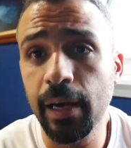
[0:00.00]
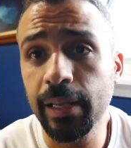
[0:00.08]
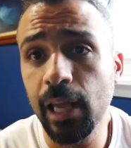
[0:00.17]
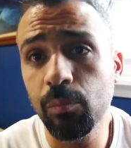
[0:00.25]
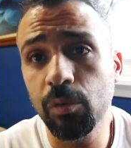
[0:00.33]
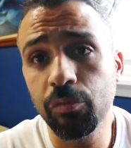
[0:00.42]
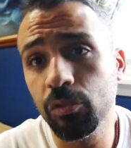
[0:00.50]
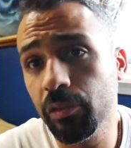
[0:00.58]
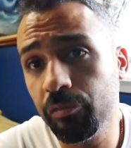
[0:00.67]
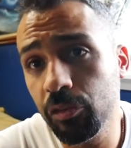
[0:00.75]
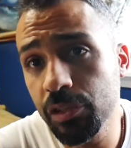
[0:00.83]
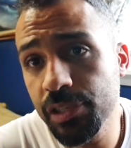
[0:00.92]
a camera for the
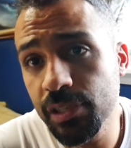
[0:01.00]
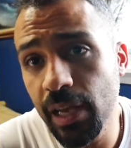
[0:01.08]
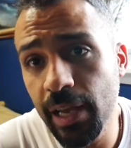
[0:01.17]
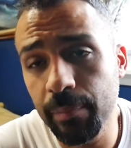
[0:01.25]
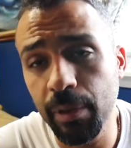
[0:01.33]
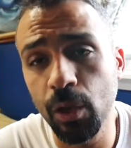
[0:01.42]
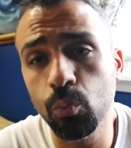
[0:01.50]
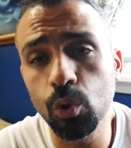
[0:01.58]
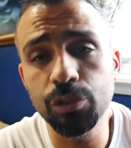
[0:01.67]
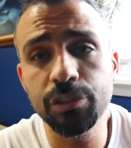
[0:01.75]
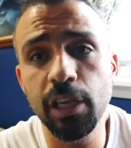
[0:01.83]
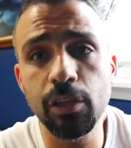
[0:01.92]
first time, it
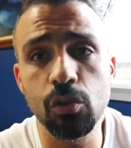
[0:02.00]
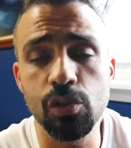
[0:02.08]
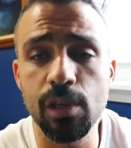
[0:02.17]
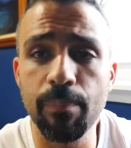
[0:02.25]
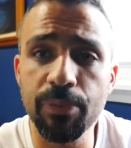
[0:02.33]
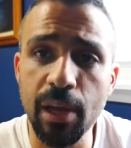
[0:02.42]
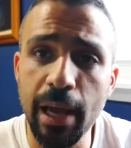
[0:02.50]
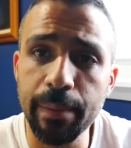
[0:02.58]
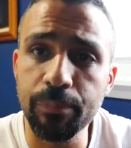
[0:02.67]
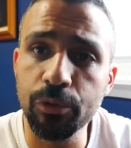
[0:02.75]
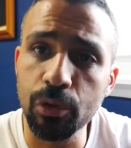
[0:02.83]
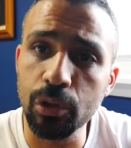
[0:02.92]
will take you some
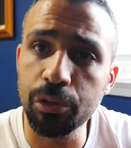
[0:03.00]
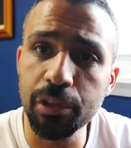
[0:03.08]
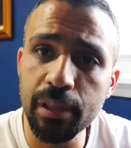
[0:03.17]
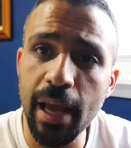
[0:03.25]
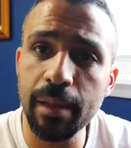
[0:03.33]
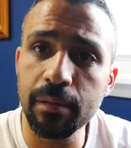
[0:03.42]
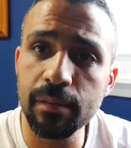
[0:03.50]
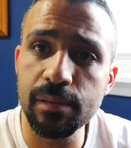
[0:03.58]
time to learn that